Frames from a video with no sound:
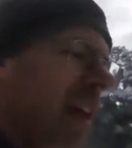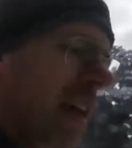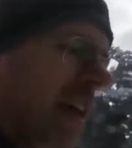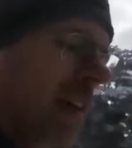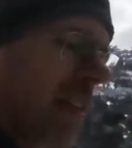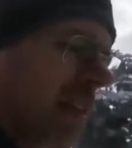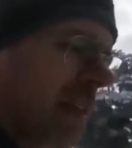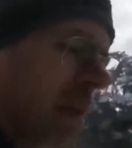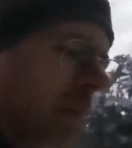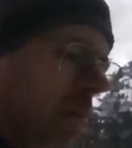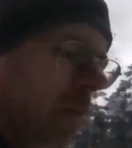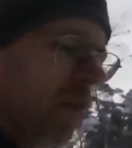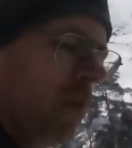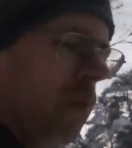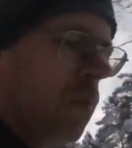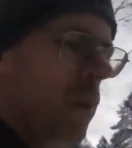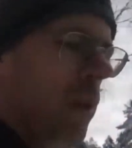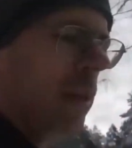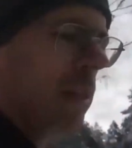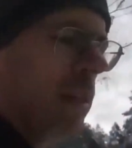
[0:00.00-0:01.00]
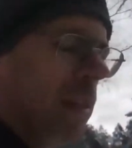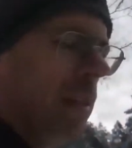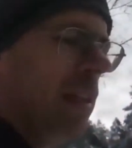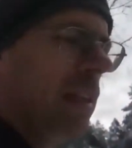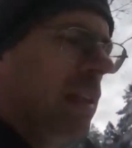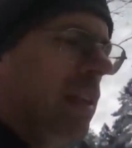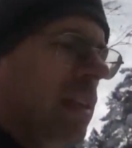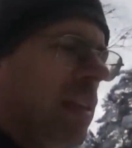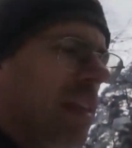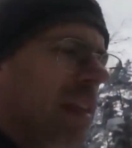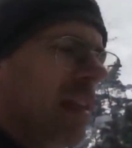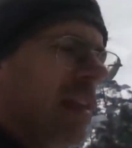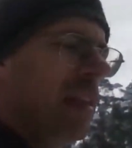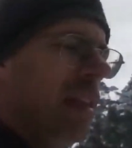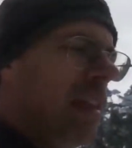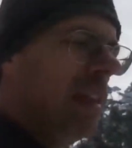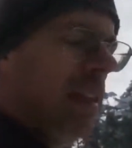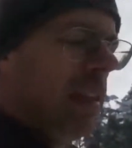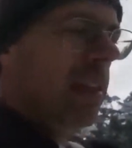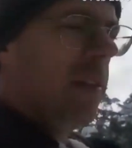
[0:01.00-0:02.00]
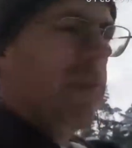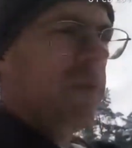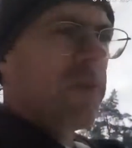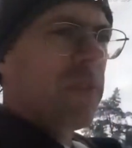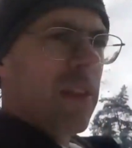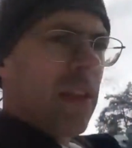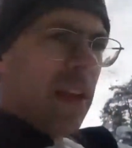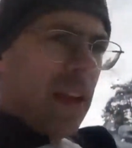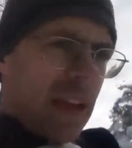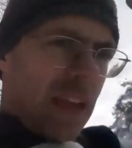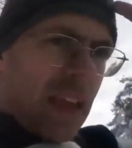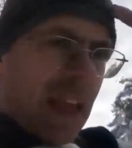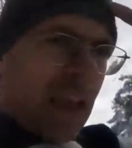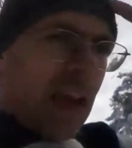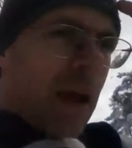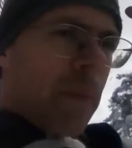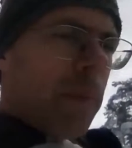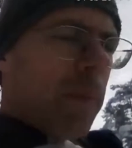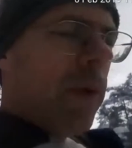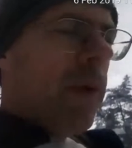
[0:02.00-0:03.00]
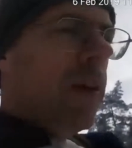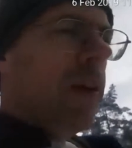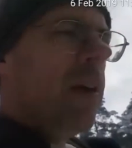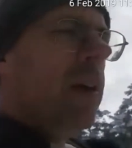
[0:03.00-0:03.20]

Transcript: except for one uh, cap